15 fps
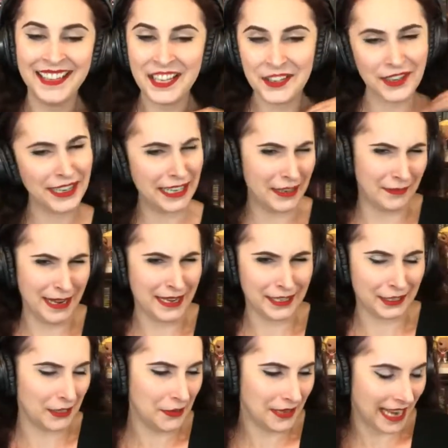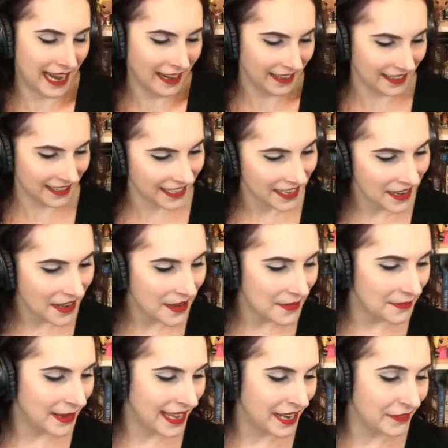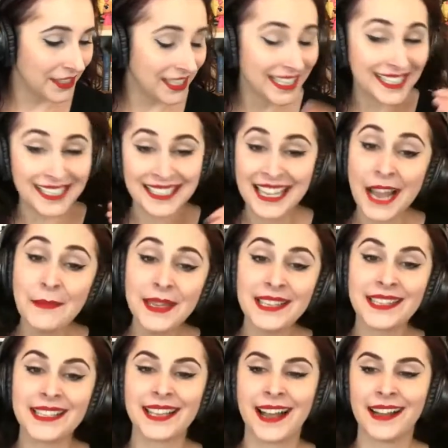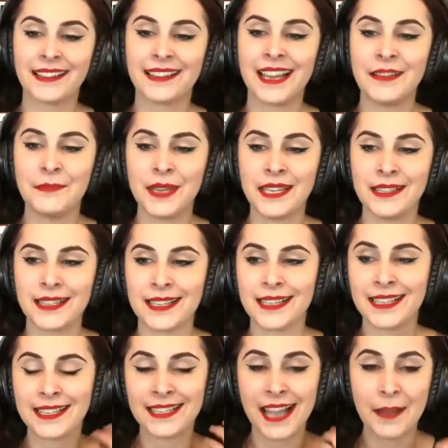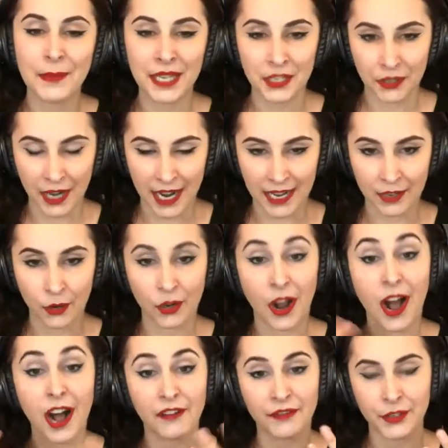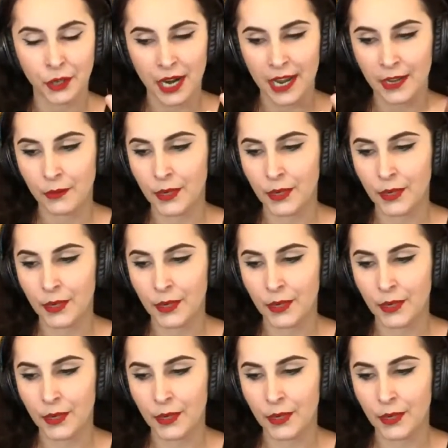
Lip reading: Drink it in winter. Who cares? But if you get demi-sec, that means semi-dry or off-dry,